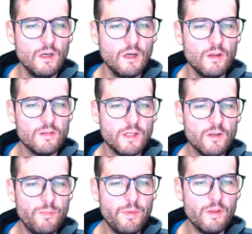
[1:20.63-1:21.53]

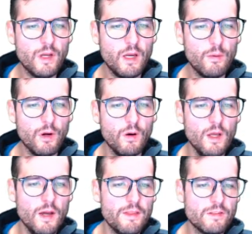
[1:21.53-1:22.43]
here we go.
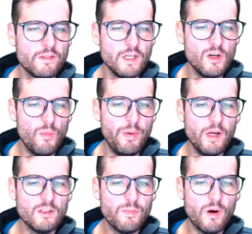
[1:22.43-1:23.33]
The single
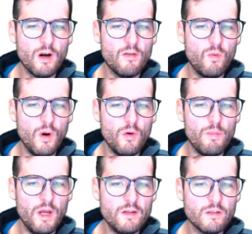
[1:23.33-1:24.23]
biggest part of what we
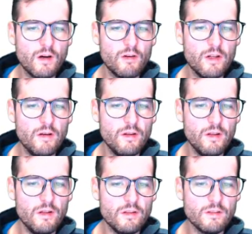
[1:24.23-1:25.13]
may discovered in it
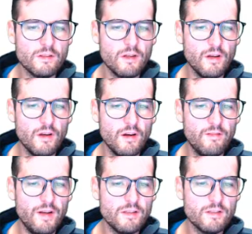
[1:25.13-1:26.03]
is a
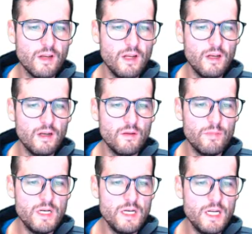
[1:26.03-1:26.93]
vent site
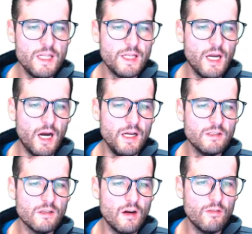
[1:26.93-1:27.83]
beneath an
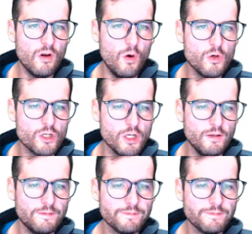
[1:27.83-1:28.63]
ice-covered ocean.